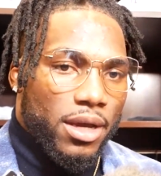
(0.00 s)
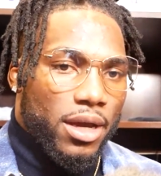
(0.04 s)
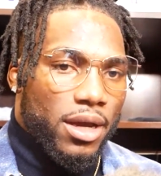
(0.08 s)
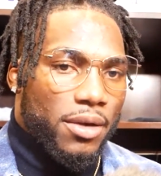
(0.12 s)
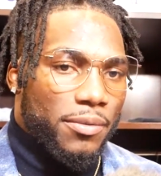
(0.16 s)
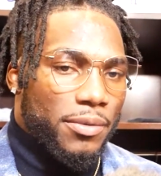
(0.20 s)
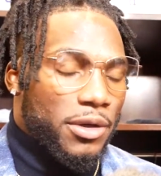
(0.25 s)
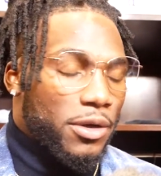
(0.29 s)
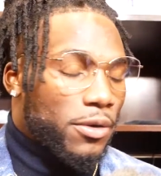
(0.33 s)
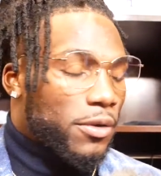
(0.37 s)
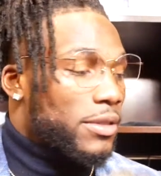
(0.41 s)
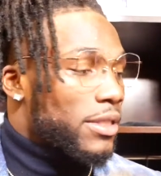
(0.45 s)

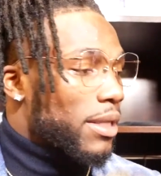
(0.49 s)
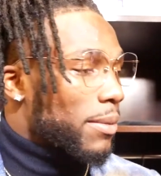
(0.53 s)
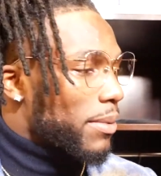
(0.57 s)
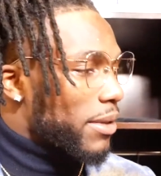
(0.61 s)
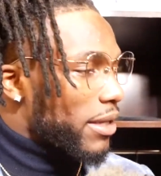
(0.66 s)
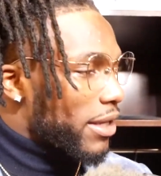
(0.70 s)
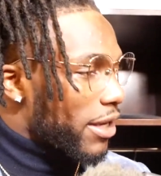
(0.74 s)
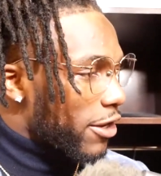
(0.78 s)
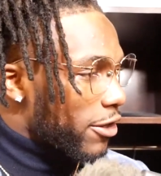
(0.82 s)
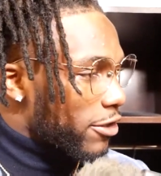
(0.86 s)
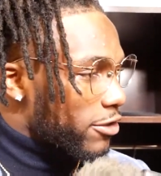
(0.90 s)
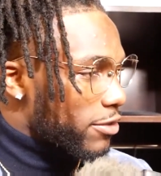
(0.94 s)
Uh, we know what type
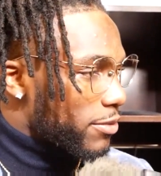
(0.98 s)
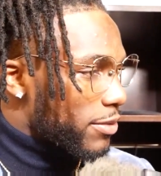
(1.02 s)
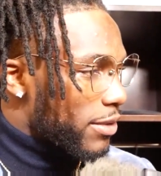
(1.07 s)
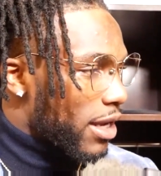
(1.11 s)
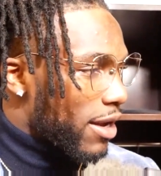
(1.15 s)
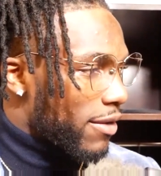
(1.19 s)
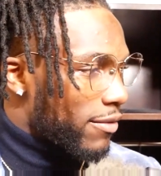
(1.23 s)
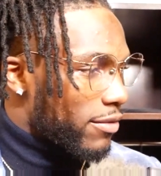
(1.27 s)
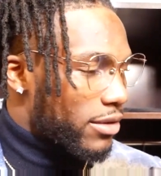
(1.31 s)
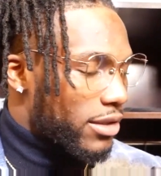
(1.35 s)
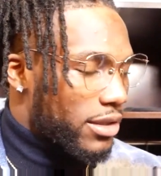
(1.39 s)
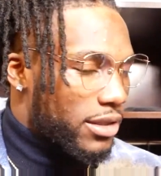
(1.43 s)
of character we
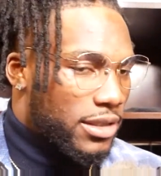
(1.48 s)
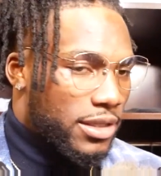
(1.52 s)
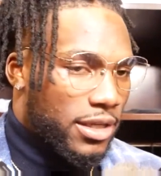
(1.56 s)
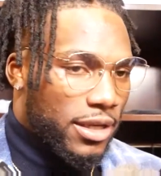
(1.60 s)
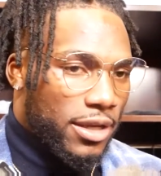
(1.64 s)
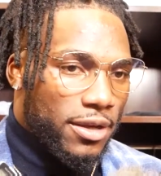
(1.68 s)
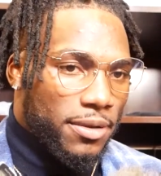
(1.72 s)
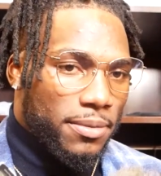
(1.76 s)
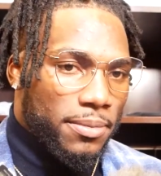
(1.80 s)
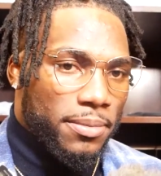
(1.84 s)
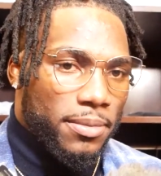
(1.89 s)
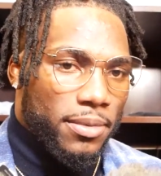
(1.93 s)
have on this
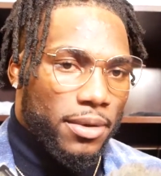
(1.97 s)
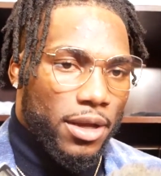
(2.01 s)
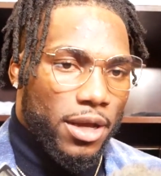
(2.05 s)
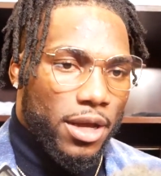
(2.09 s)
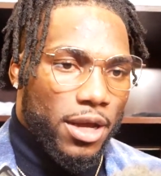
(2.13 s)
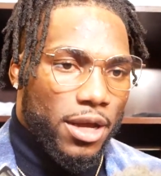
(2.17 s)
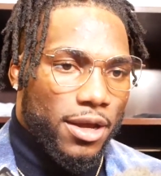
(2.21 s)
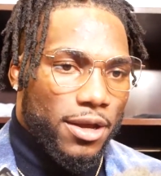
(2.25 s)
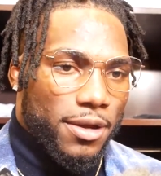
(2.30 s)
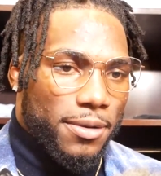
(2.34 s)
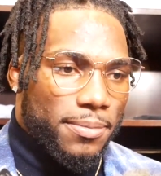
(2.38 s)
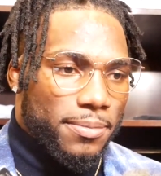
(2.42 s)
team,
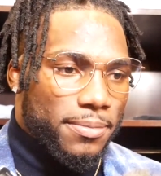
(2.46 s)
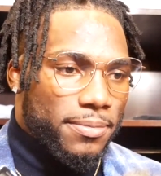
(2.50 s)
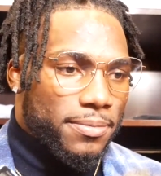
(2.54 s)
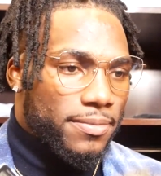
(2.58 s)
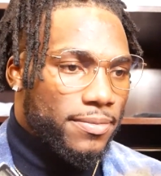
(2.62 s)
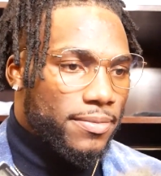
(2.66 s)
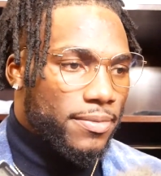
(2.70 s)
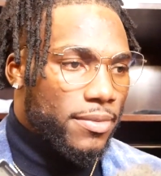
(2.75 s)
um,